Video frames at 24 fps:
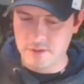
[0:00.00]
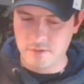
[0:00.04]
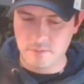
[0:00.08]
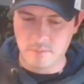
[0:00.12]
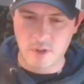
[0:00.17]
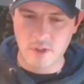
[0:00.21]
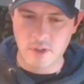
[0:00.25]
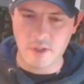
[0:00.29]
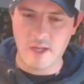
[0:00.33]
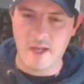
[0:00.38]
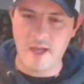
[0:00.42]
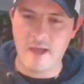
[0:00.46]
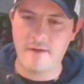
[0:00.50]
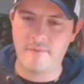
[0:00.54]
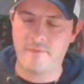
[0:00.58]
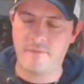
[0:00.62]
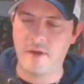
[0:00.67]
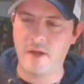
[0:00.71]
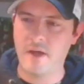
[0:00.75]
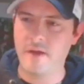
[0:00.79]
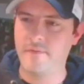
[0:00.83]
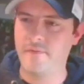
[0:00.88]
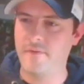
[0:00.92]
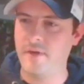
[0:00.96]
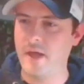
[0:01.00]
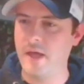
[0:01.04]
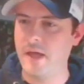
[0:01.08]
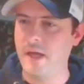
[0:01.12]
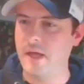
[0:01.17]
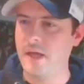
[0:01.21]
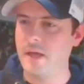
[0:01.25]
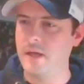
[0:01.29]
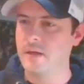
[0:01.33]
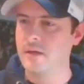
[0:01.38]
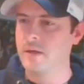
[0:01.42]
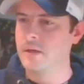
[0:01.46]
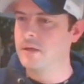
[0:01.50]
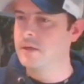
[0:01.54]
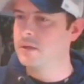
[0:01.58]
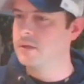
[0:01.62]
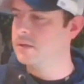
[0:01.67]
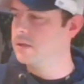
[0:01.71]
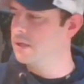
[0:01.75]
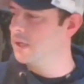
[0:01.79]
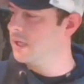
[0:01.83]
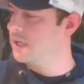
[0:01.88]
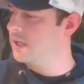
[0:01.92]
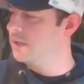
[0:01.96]
mark FFA,
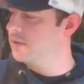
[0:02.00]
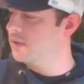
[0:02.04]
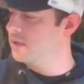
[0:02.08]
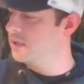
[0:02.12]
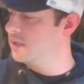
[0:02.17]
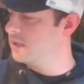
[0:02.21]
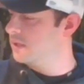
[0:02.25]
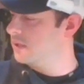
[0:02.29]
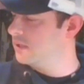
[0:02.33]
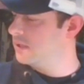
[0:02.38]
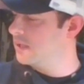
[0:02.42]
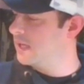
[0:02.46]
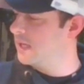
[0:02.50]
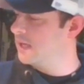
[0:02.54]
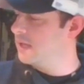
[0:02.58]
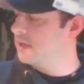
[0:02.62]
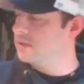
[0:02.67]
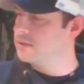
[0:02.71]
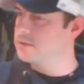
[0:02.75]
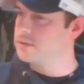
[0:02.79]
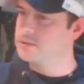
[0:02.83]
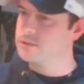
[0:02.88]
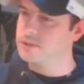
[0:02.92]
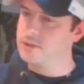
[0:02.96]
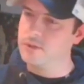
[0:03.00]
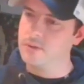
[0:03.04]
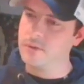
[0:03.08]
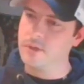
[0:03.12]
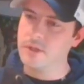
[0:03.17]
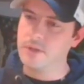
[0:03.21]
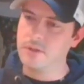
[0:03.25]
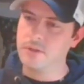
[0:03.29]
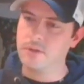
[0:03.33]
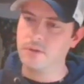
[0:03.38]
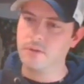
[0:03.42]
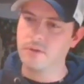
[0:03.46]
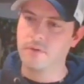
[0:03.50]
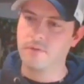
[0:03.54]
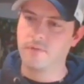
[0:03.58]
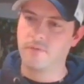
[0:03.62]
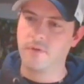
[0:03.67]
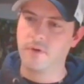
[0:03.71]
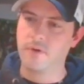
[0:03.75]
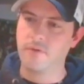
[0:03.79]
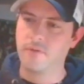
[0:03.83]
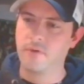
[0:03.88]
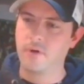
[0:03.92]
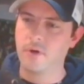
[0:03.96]
and I think that enters you into the
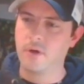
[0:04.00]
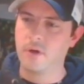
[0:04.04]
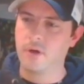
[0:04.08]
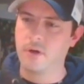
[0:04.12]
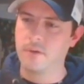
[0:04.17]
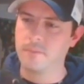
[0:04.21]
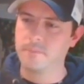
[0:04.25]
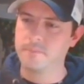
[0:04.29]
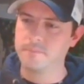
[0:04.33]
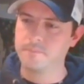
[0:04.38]
free-for-all.